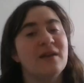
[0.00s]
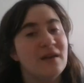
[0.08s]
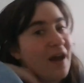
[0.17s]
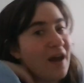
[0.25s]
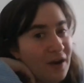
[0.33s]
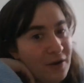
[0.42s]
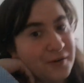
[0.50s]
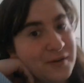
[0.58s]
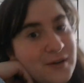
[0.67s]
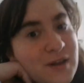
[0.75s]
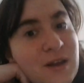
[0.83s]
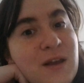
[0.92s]
Now,
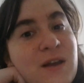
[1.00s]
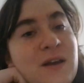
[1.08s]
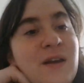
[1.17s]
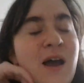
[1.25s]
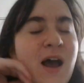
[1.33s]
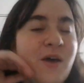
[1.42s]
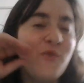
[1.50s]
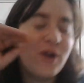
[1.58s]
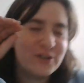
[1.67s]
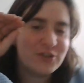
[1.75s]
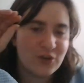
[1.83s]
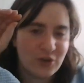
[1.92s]
I
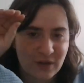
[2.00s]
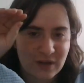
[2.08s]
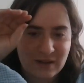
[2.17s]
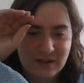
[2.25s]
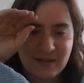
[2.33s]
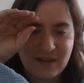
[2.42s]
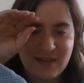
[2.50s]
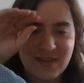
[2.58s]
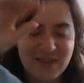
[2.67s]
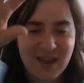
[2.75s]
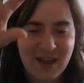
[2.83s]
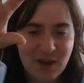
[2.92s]
want you to
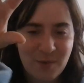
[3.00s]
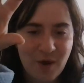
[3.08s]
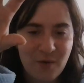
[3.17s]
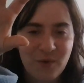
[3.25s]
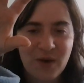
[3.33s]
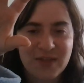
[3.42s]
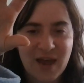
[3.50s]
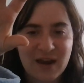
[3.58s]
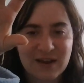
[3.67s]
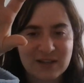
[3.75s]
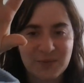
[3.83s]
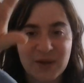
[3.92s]
think about what that
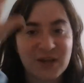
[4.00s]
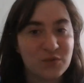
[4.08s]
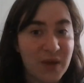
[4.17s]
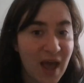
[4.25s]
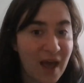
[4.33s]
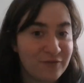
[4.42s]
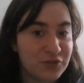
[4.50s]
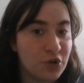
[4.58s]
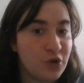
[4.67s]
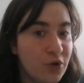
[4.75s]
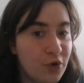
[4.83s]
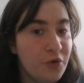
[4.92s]
is because we have
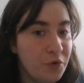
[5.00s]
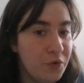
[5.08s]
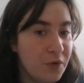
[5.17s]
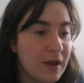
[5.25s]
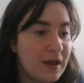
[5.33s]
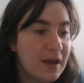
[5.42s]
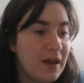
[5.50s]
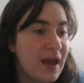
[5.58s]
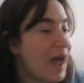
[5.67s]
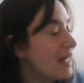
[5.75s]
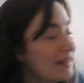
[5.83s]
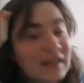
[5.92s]
two,
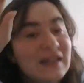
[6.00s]
at